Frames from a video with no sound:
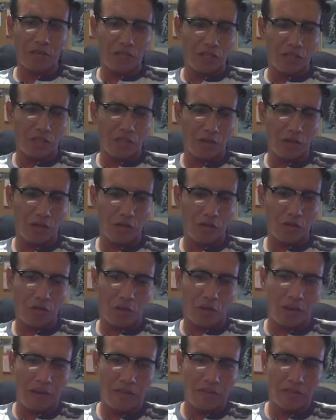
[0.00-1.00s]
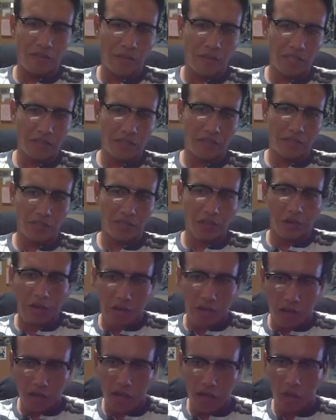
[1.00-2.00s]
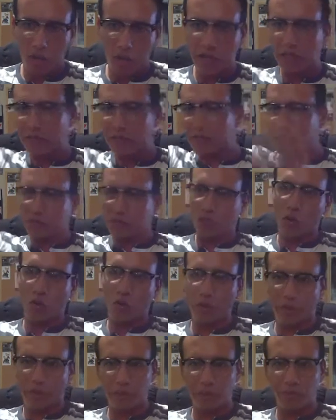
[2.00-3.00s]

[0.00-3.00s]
so you don't have to make such a quick quip.